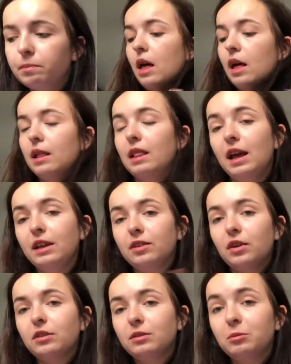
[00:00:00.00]

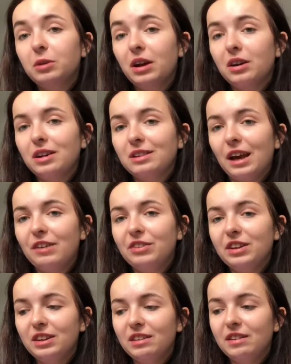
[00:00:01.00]
Later on we are
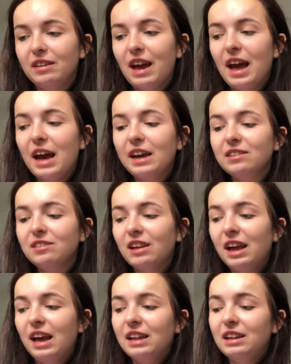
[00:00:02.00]
diving into the eyes,
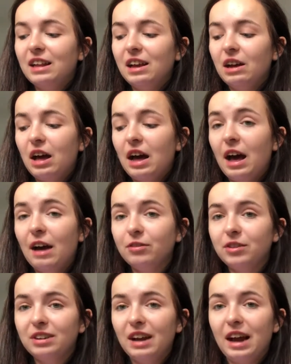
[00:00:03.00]
and
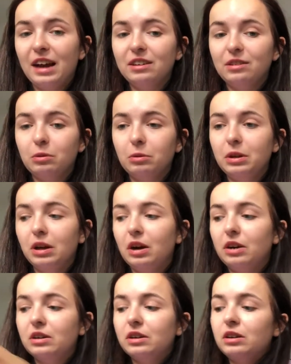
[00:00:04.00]
after the eyes we
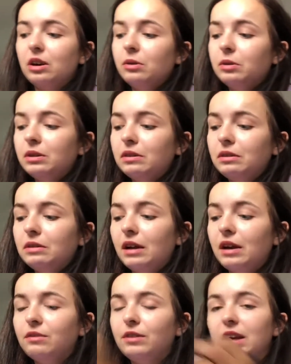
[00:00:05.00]
are going to
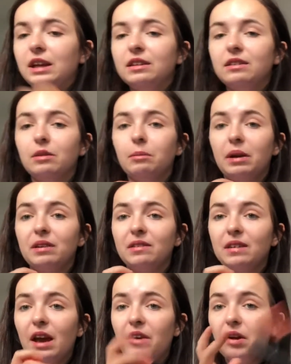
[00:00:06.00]
dive into
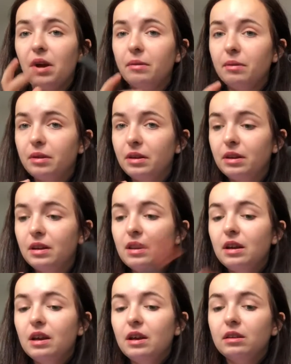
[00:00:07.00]
mascara.
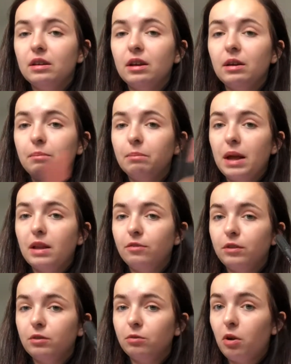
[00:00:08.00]
The
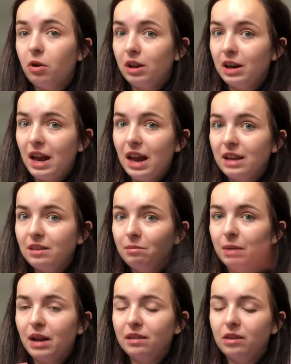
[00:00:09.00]
Benefit Roller and
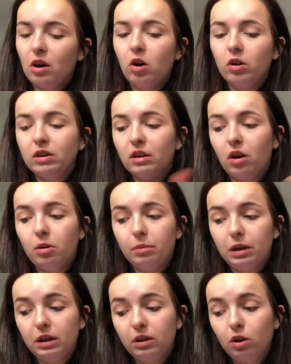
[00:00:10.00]
Bad Girl are
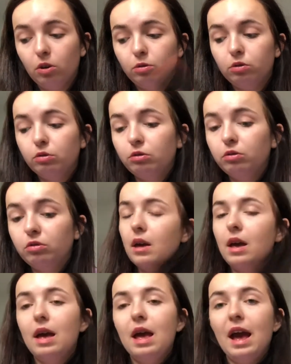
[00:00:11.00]
my go-tos.
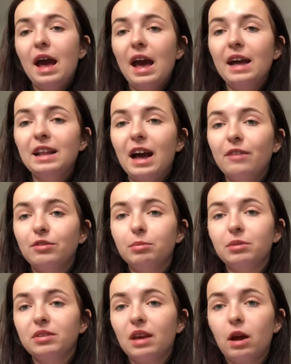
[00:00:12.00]
And after
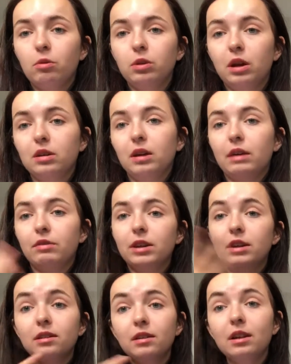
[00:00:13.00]
mascara we are diving
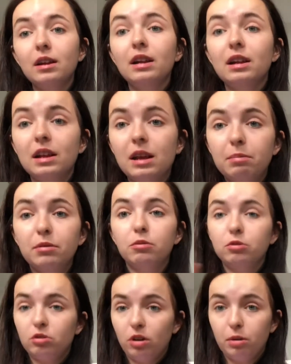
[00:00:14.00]
into the lips,
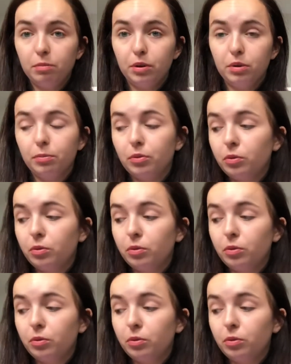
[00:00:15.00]
which are purple.